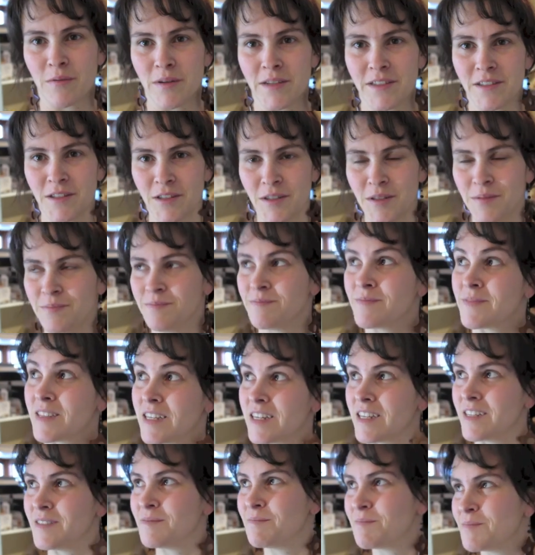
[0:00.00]
winter?
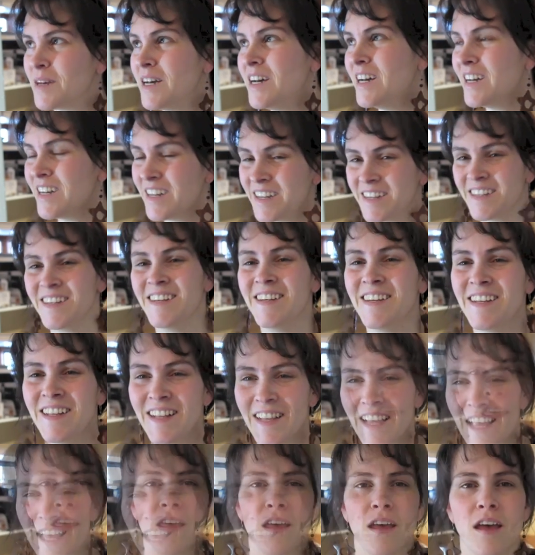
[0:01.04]
Yeah.
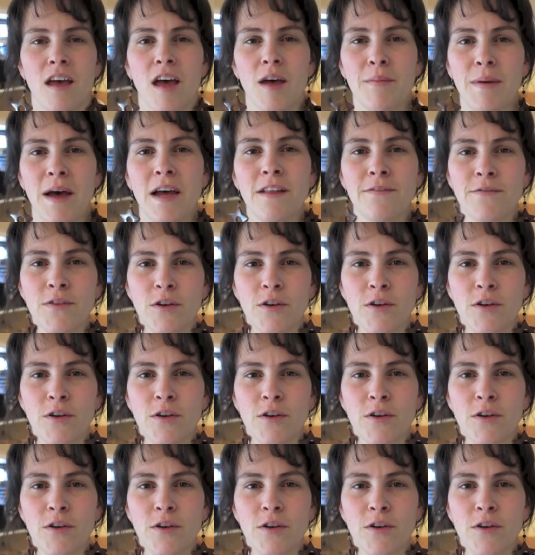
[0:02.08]
About